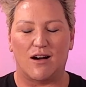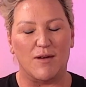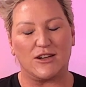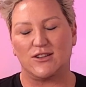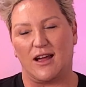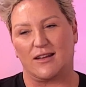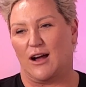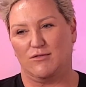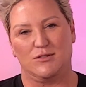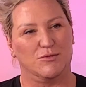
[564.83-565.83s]
I'm actually
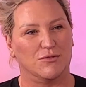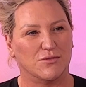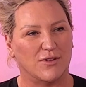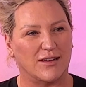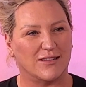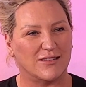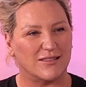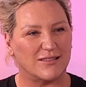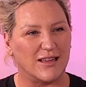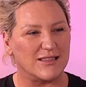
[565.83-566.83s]
uncomfortable. Like yeah.
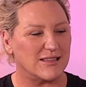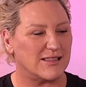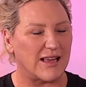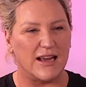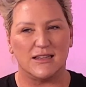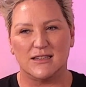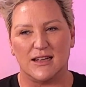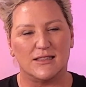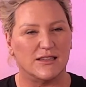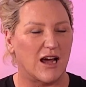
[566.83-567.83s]
there's Satan
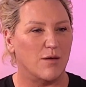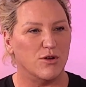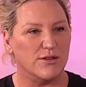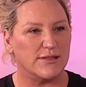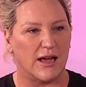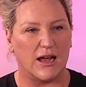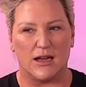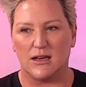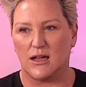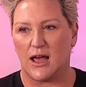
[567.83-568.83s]
and Saddam
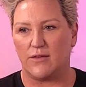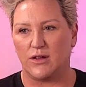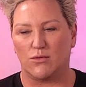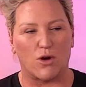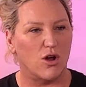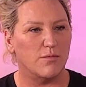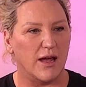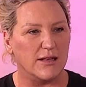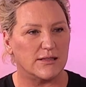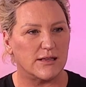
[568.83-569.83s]
Hussein mm -hmm. having a
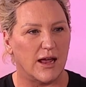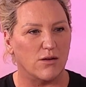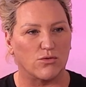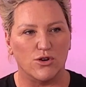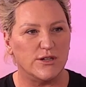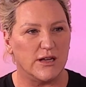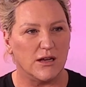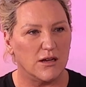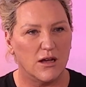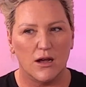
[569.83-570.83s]
romance mm -hmm. and
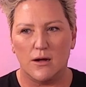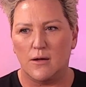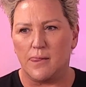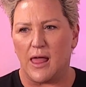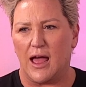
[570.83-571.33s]
rooting. Yeah.